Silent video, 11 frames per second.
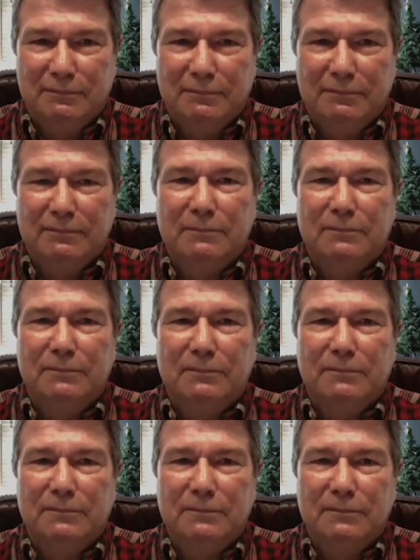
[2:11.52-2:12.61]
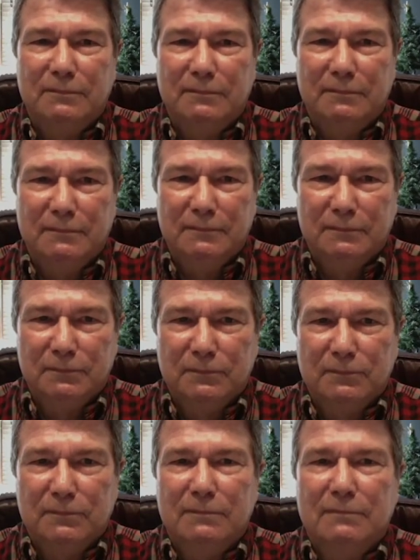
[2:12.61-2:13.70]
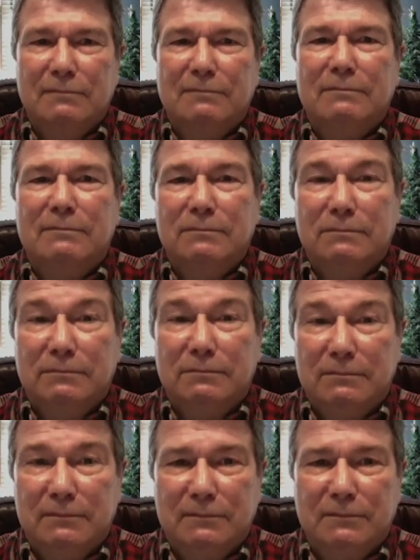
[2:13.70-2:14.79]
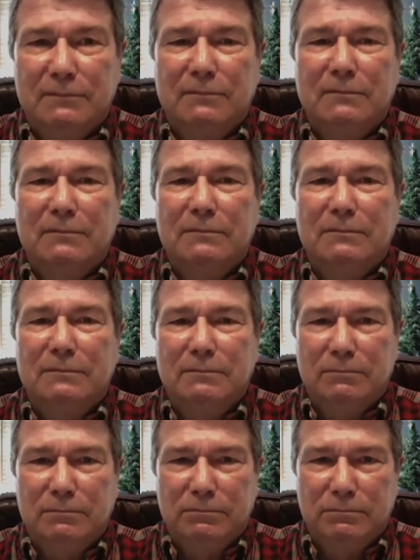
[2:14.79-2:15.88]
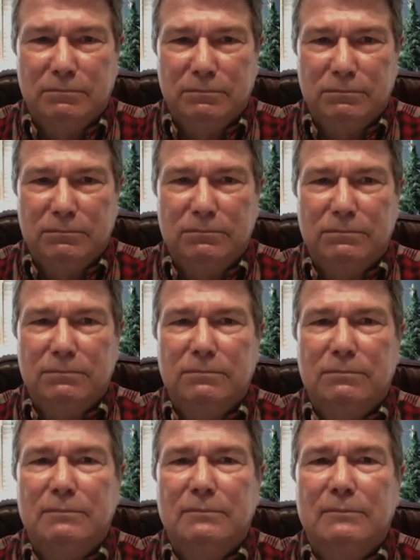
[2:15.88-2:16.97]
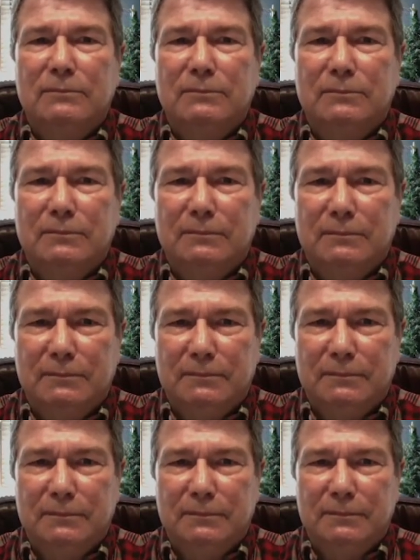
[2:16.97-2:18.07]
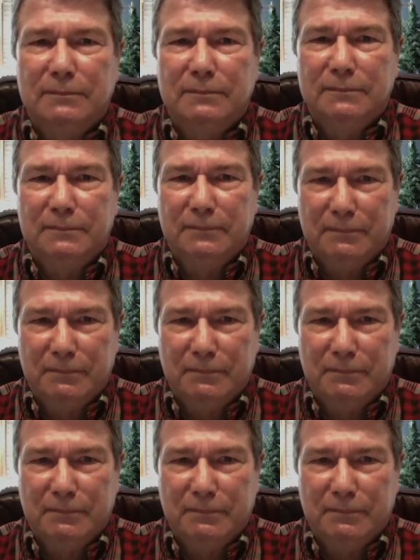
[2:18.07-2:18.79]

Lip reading: The person shown says nothing.